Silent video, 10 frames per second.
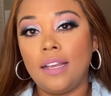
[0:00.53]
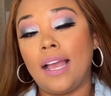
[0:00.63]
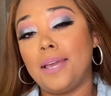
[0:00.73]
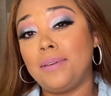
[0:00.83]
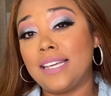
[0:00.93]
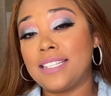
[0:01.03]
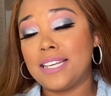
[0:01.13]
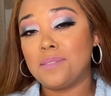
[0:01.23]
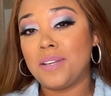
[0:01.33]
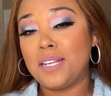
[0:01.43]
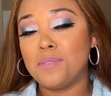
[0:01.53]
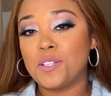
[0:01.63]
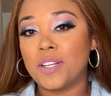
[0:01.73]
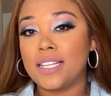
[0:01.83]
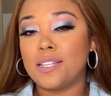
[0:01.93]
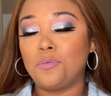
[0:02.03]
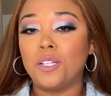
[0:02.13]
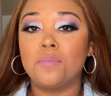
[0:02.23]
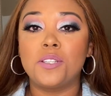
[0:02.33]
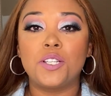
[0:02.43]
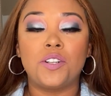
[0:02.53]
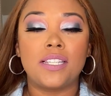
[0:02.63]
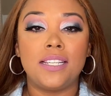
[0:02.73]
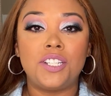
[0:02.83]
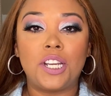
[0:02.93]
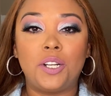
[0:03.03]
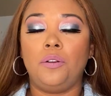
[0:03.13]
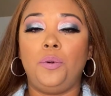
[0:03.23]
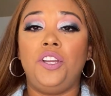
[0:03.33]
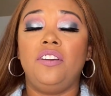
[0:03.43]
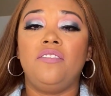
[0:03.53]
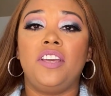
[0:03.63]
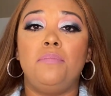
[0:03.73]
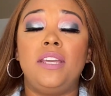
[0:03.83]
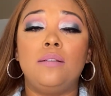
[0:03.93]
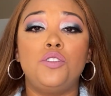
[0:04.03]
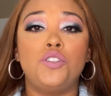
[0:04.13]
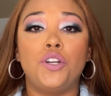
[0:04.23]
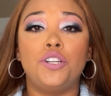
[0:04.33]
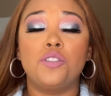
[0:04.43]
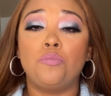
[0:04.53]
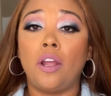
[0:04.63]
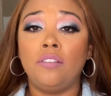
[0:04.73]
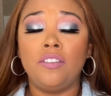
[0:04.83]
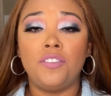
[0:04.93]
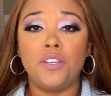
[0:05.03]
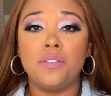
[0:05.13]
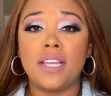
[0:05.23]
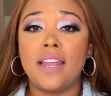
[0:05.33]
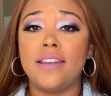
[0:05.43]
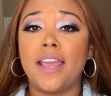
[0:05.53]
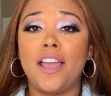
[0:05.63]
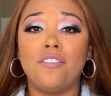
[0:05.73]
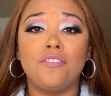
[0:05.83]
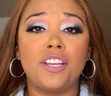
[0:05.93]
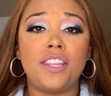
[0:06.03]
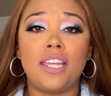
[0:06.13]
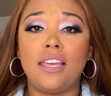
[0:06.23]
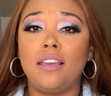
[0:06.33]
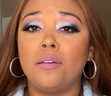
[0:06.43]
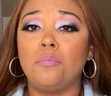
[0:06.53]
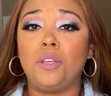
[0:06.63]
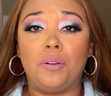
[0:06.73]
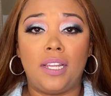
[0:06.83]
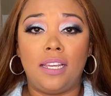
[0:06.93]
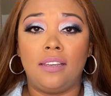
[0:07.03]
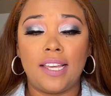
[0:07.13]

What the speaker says: Hi Bellezas, my name is Chris and welcome to the KRYS channel where you can find makeup tutorials, product reviews, and everything beauty.